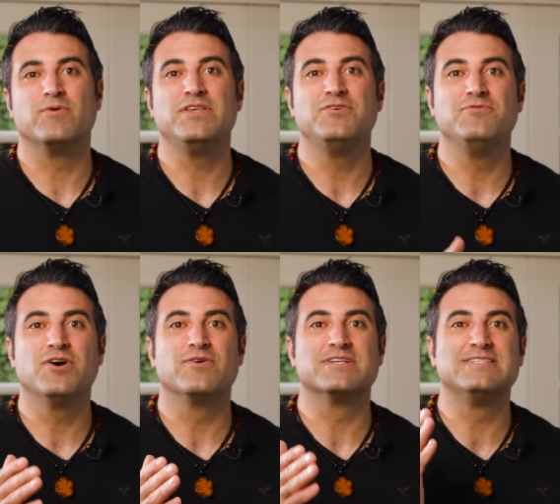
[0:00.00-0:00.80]
When you
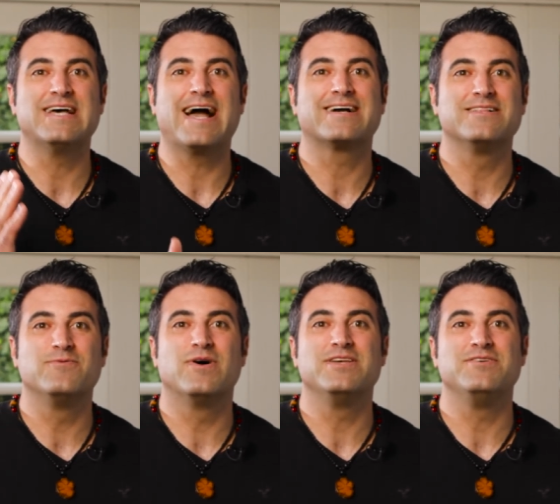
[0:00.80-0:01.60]
know exactly
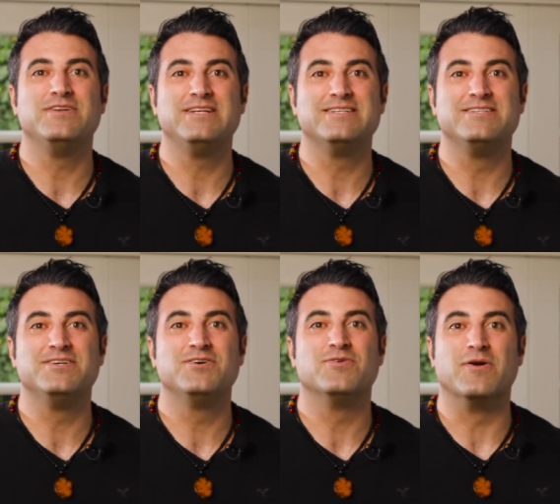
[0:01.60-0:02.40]
what you need to
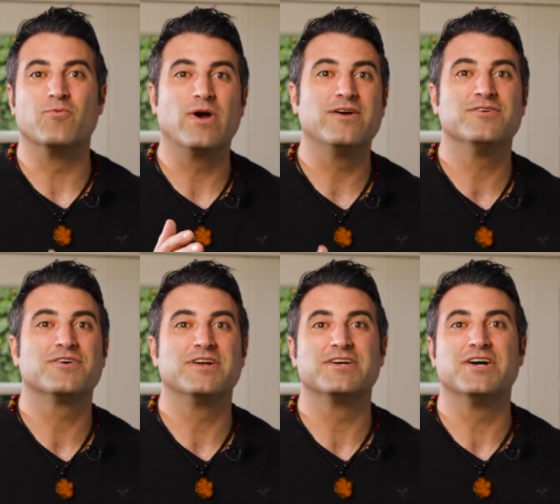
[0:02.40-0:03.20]
do and where
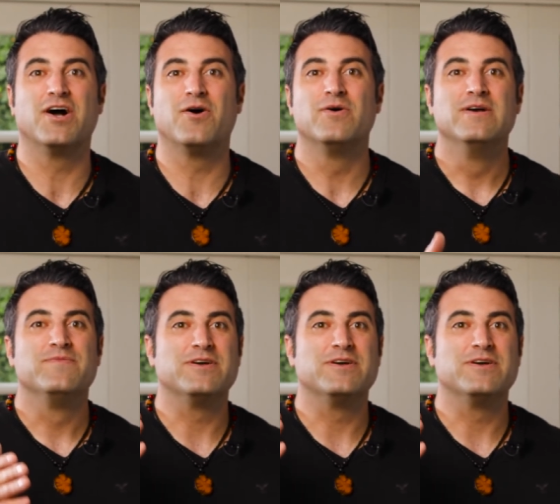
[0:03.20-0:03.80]
you're going to go,